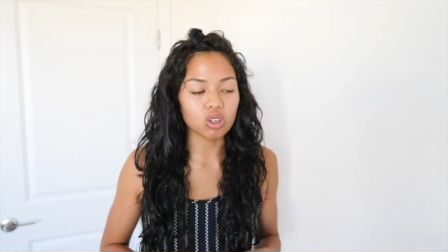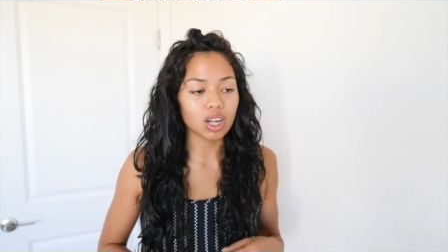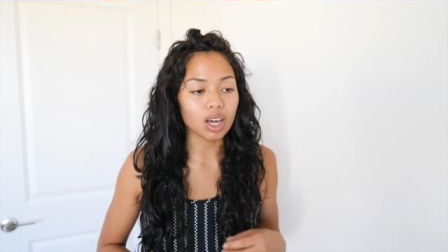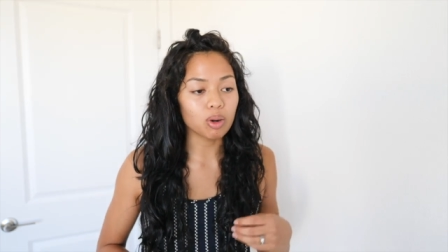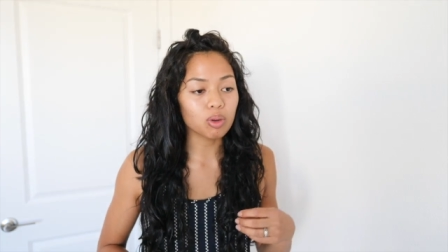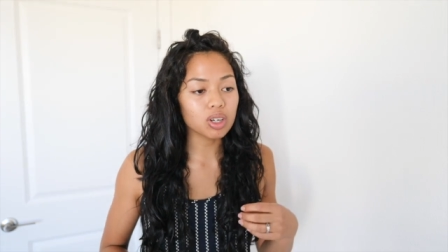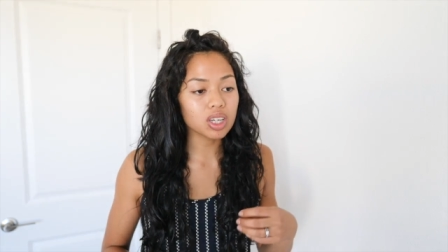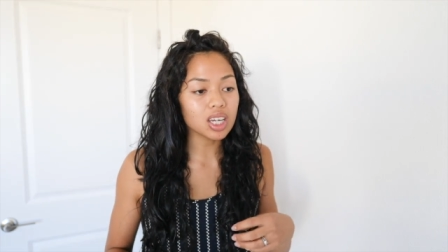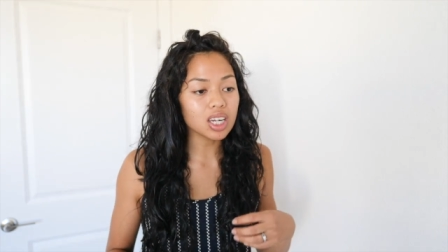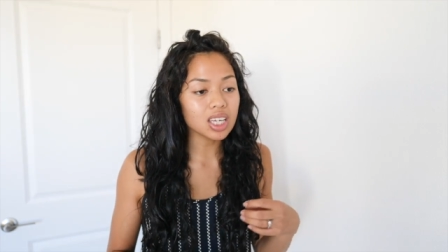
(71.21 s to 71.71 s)

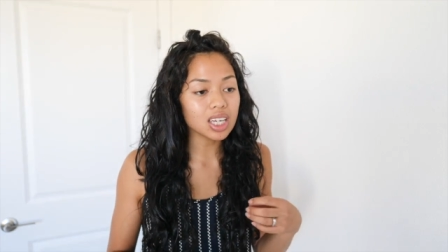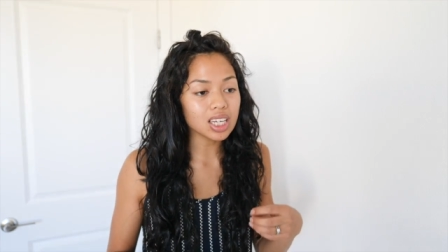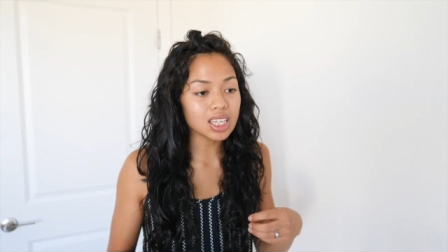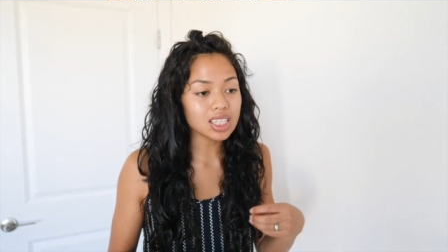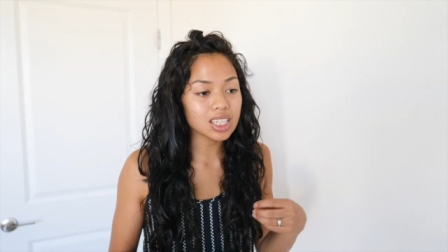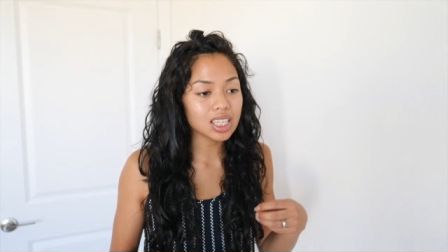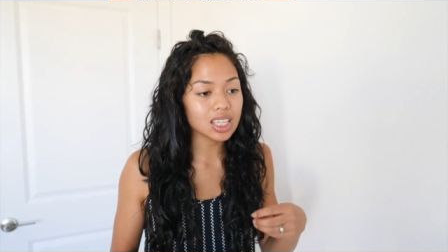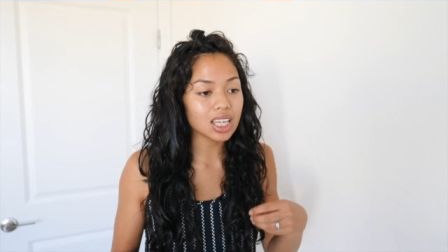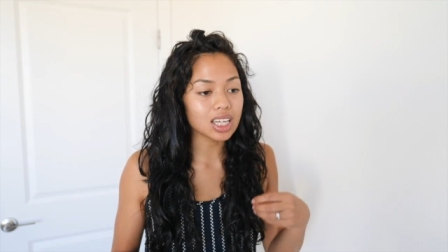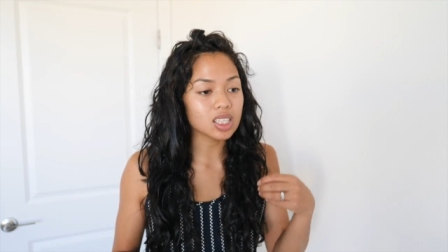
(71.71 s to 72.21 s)
now we're getting
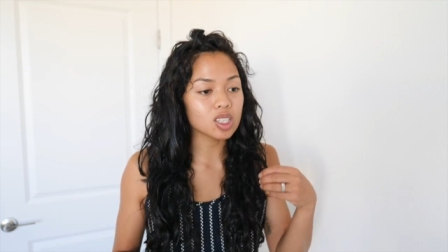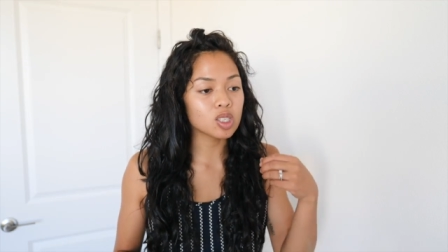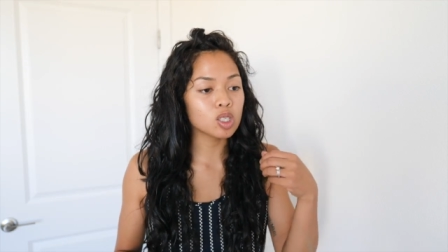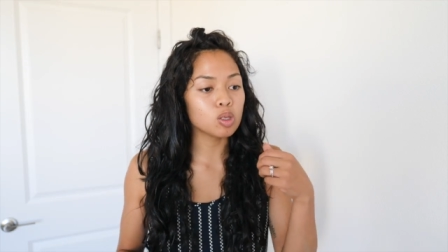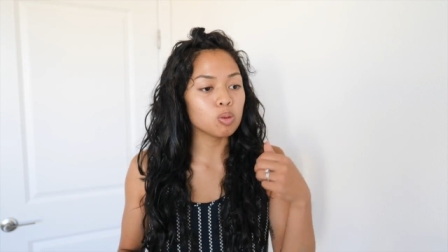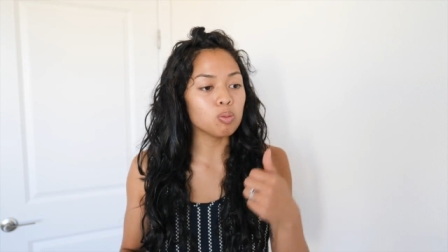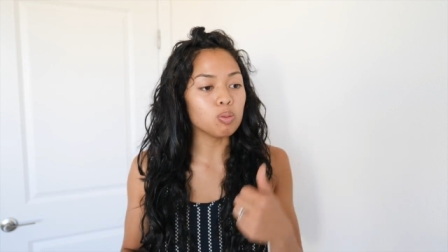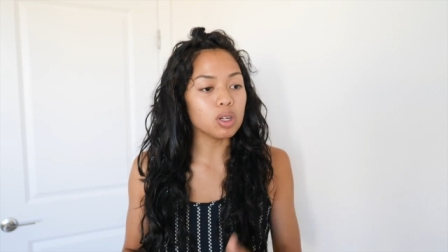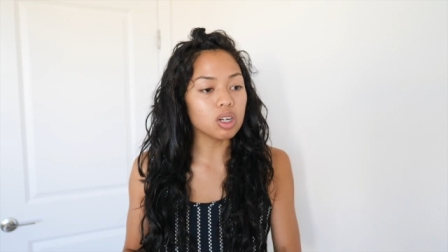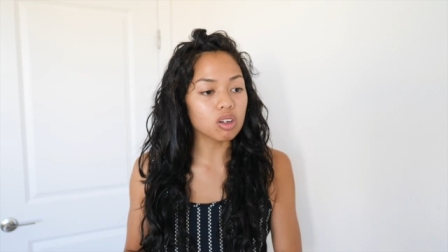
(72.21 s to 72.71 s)
into that
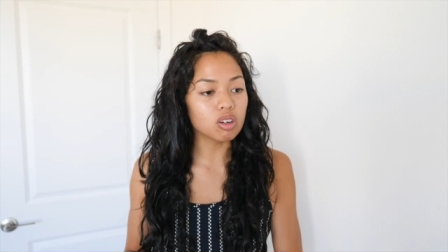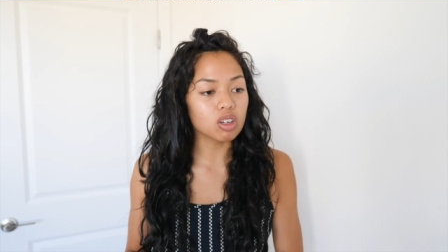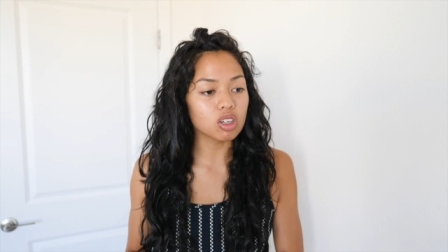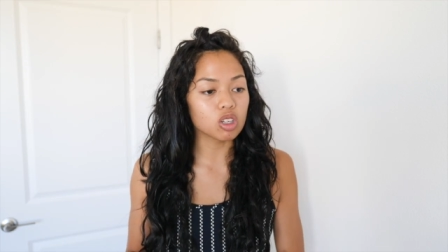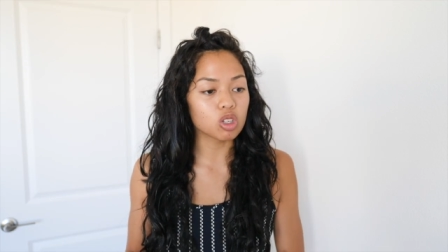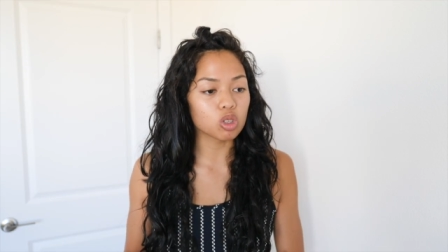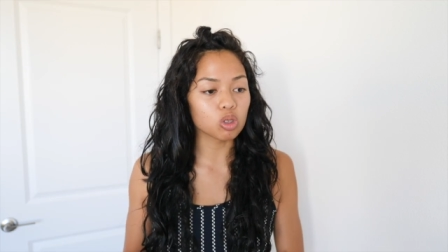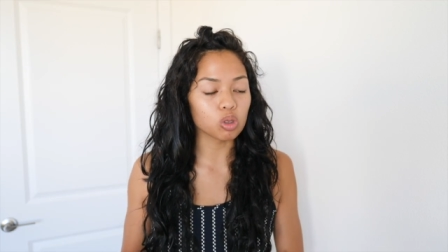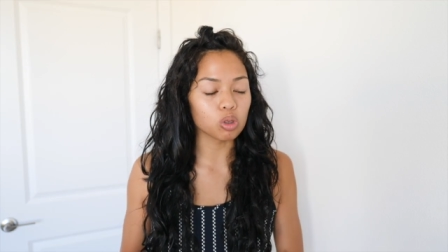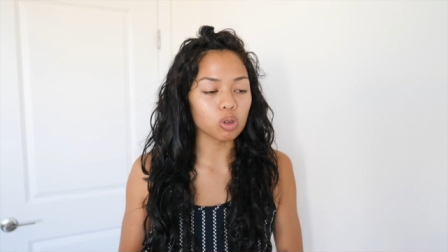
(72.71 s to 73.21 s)

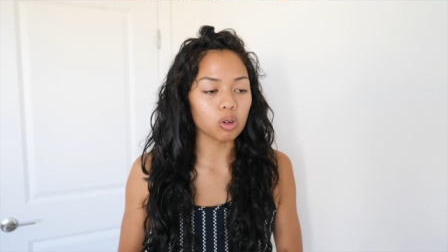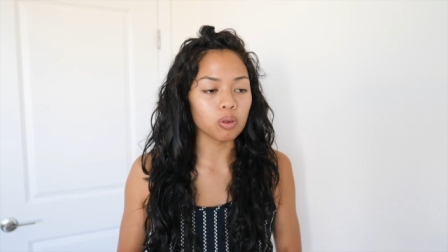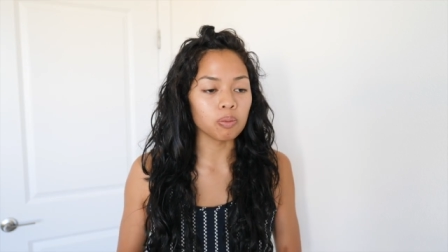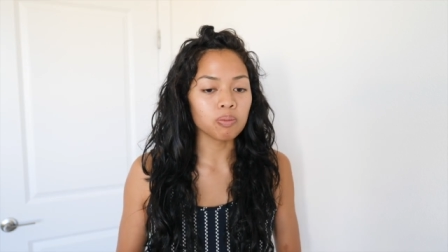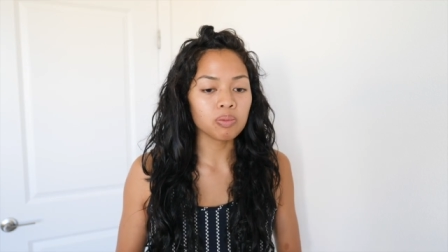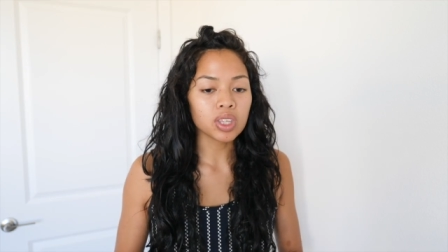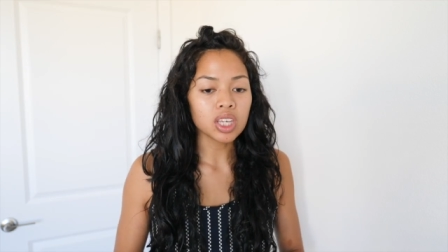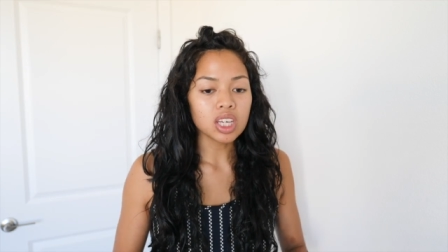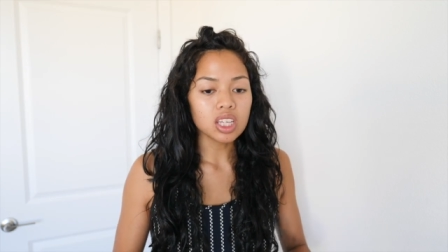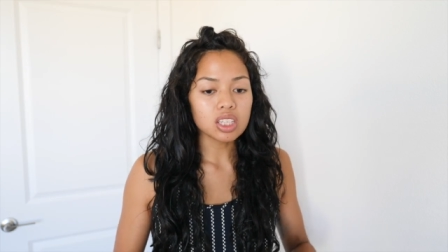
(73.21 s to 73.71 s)
spiritual